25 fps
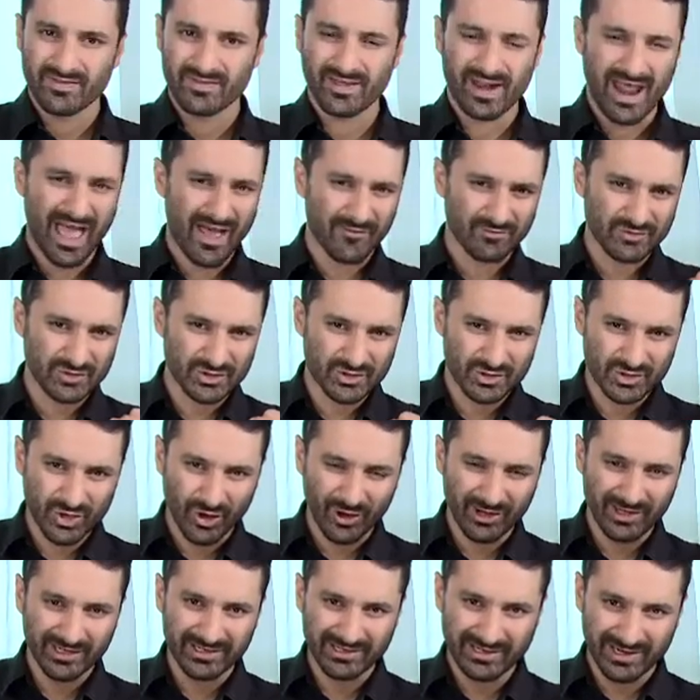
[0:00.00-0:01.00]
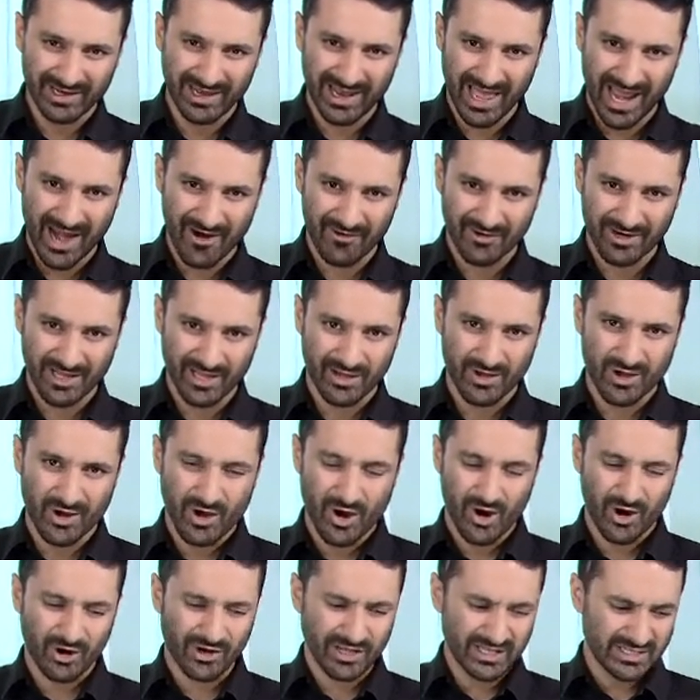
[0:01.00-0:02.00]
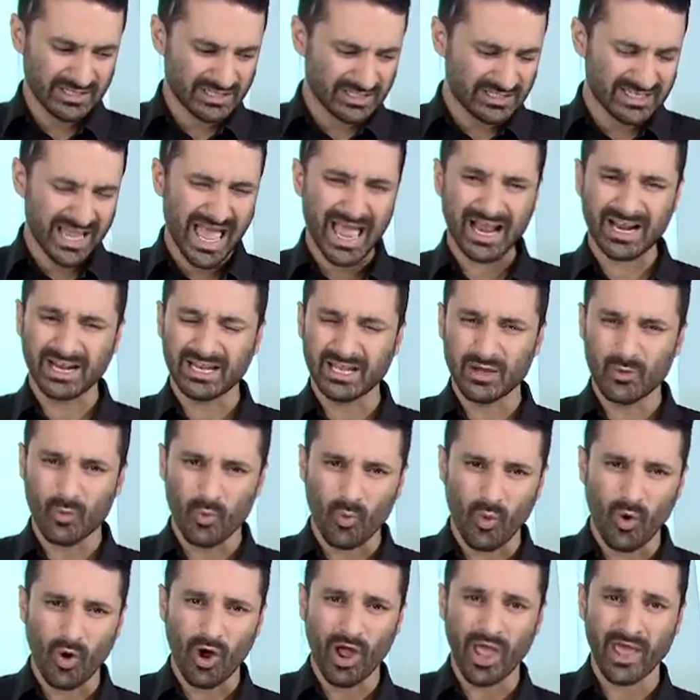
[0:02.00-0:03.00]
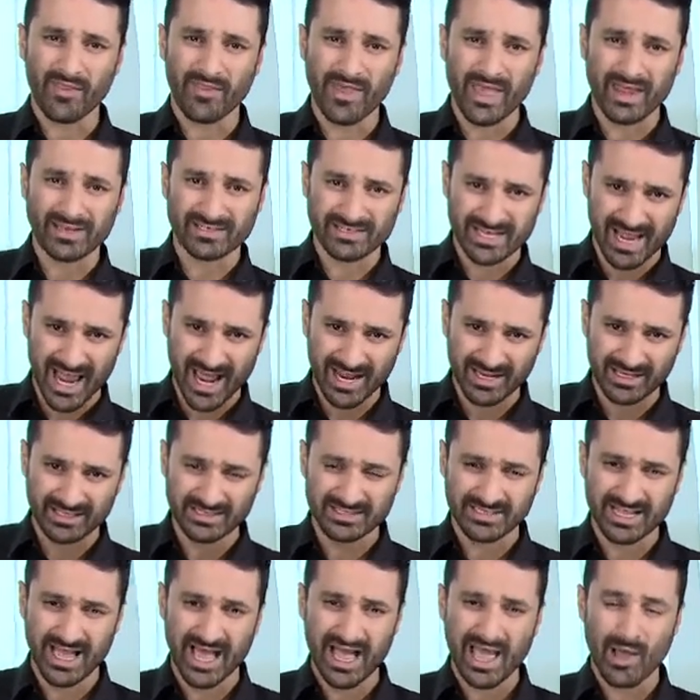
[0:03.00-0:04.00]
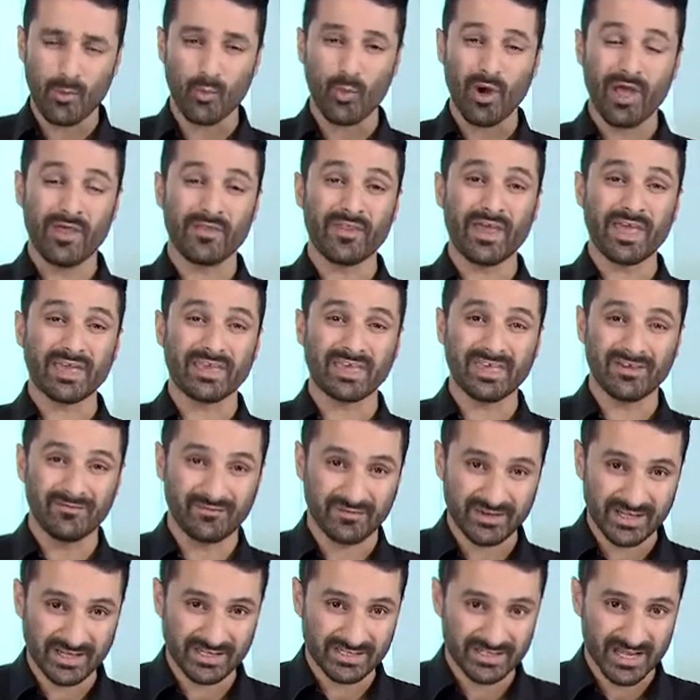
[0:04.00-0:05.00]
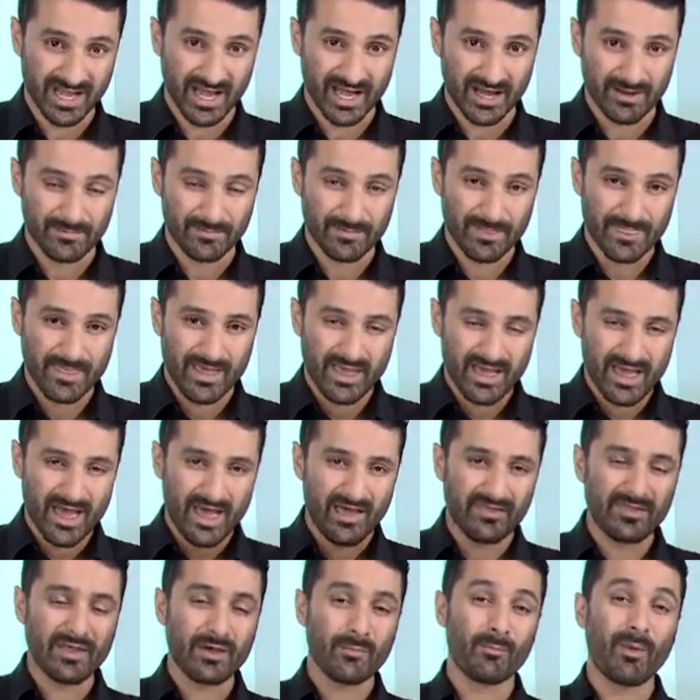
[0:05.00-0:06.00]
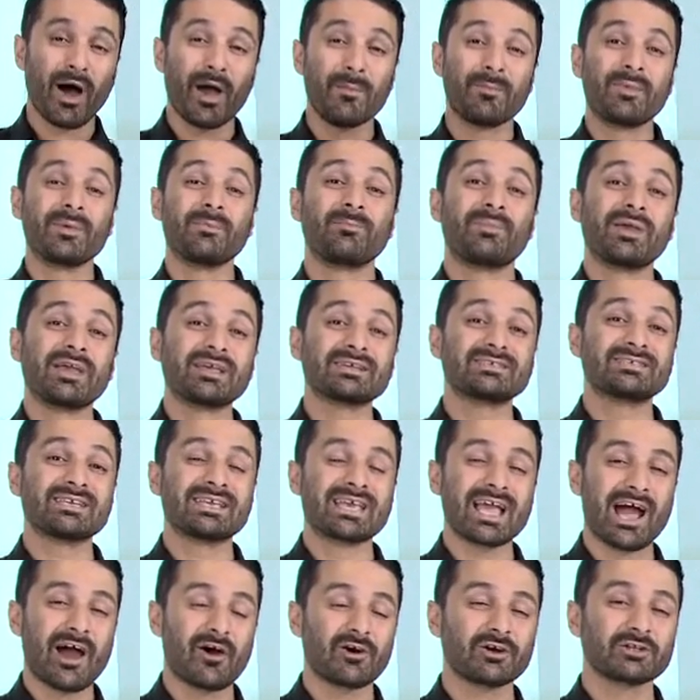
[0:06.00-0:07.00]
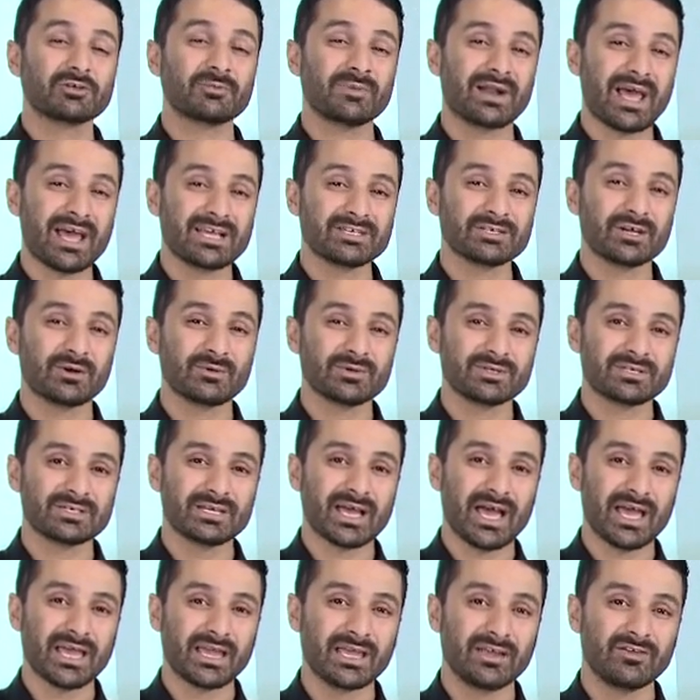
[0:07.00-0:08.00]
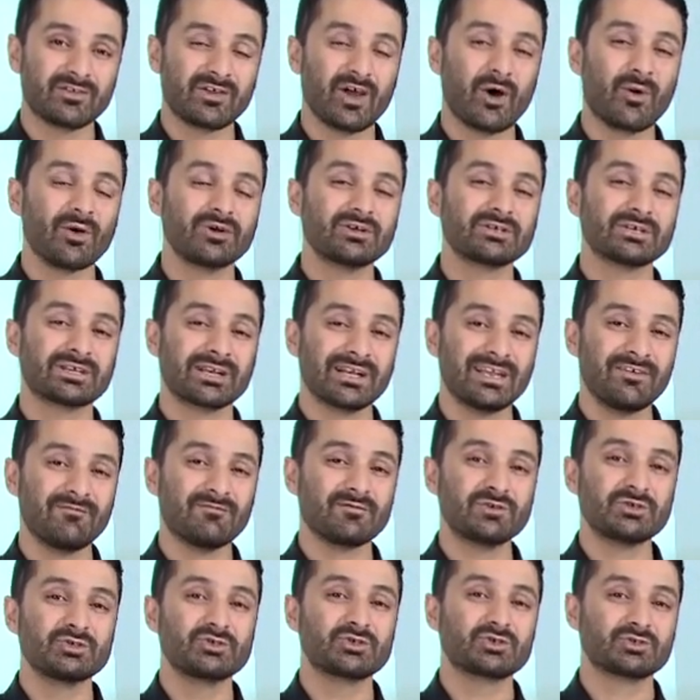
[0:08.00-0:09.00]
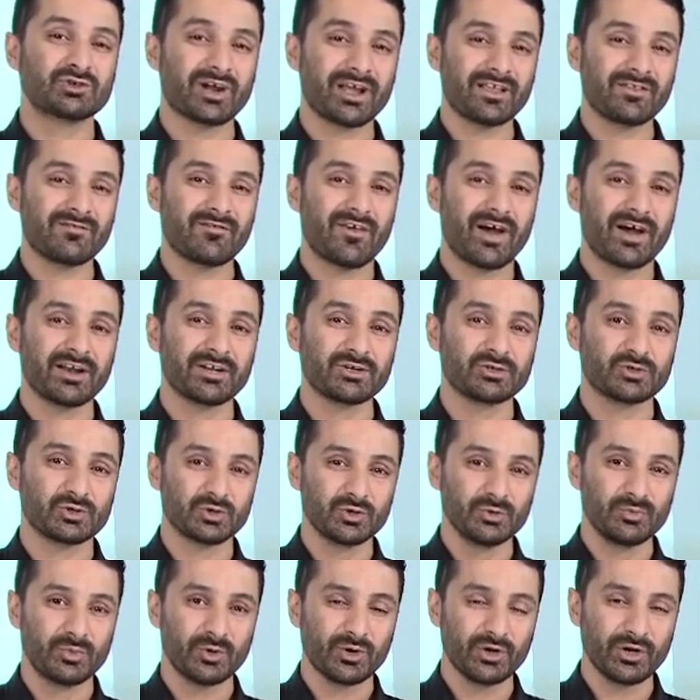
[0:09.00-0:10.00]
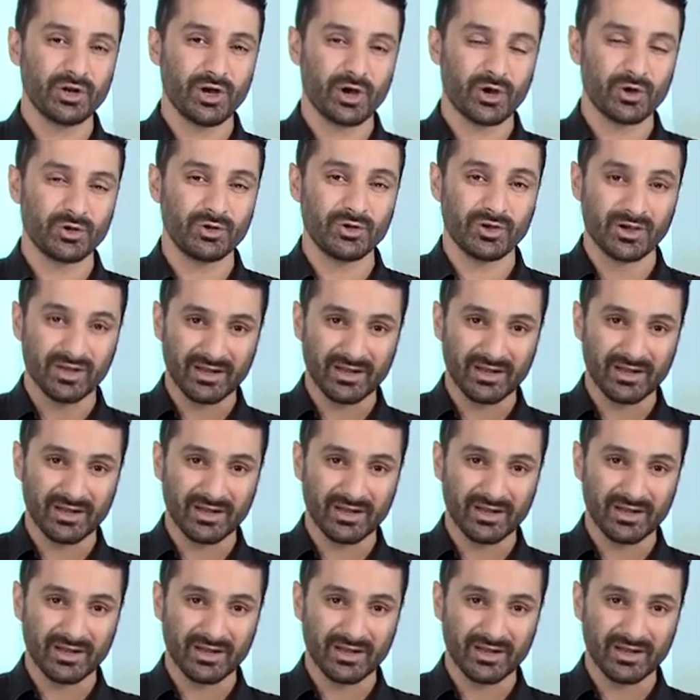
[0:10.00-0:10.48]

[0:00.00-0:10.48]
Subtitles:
that have solid clarity on exactly where their talents are and where their giftings are. And then my biggest encouragement, as I was saying, is go into Clifton Strength Finder 2.0.